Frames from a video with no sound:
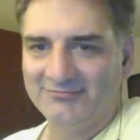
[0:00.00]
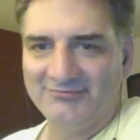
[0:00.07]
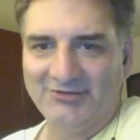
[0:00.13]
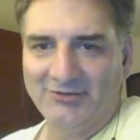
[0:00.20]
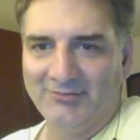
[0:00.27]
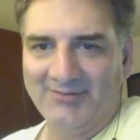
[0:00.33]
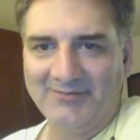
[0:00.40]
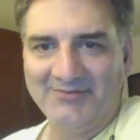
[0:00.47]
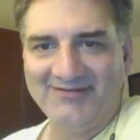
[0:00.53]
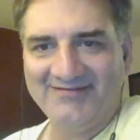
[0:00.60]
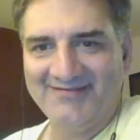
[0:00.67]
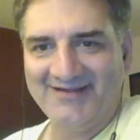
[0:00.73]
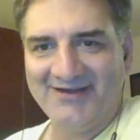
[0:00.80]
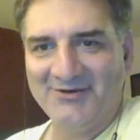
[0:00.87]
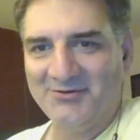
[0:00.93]
maybe
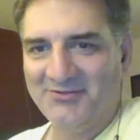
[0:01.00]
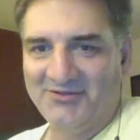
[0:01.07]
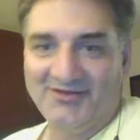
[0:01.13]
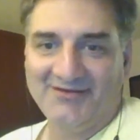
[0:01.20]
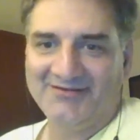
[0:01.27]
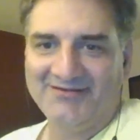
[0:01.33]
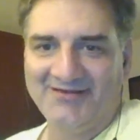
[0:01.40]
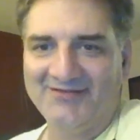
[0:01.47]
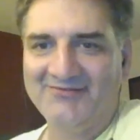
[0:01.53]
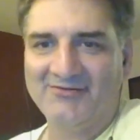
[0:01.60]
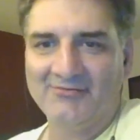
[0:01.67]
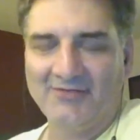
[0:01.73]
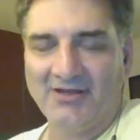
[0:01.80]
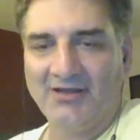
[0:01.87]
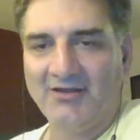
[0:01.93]
it's not your thing, and that's
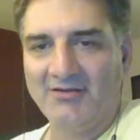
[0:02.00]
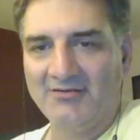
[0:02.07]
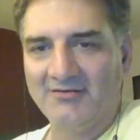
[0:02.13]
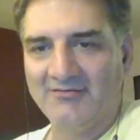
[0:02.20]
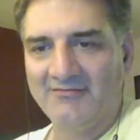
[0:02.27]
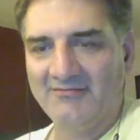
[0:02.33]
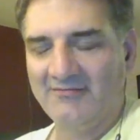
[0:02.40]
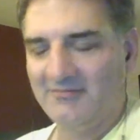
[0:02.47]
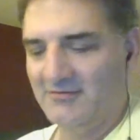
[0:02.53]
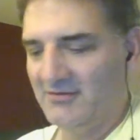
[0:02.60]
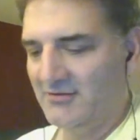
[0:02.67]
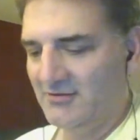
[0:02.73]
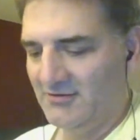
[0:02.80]
okay, because